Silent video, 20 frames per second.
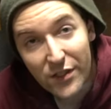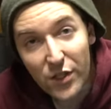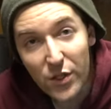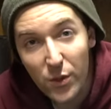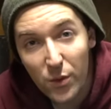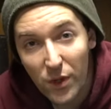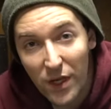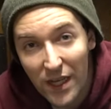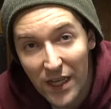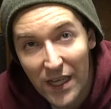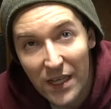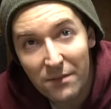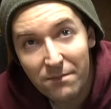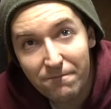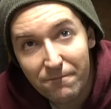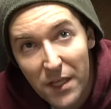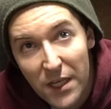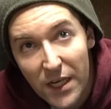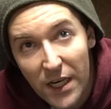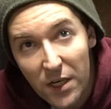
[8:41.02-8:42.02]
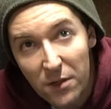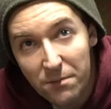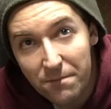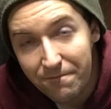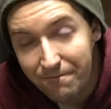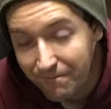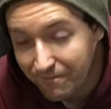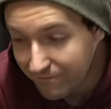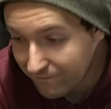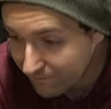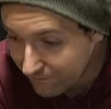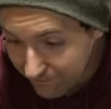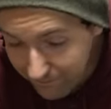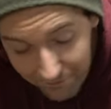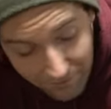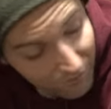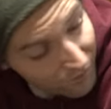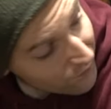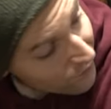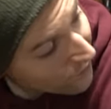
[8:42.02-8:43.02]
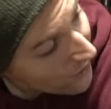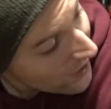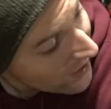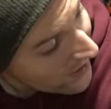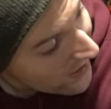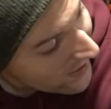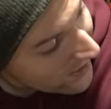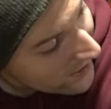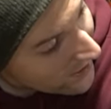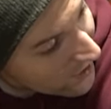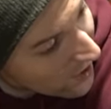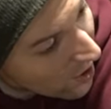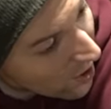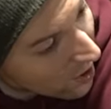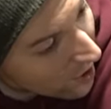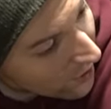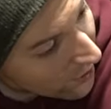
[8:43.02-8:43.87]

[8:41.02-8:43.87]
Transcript: to, uh, you know, get this car